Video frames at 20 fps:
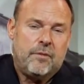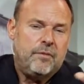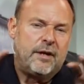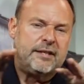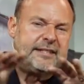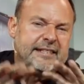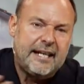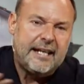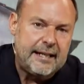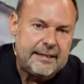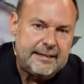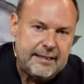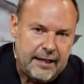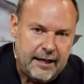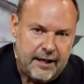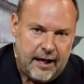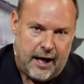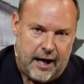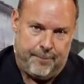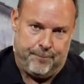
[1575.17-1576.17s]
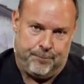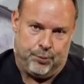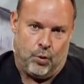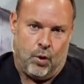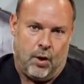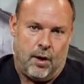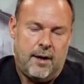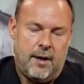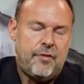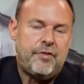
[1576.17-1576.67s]
The city's in an
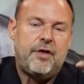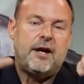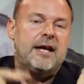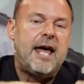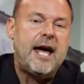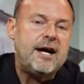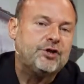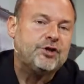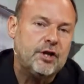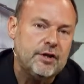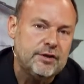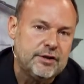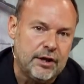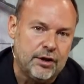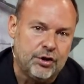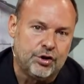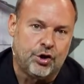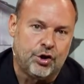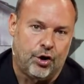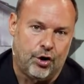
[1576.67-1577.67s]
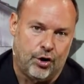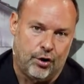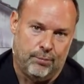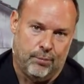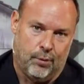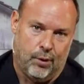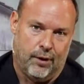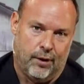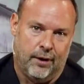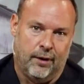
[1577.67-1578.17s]
uproar. The nation's in
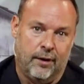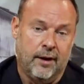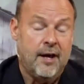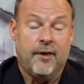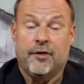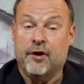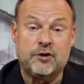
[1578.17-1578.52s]
turmoil.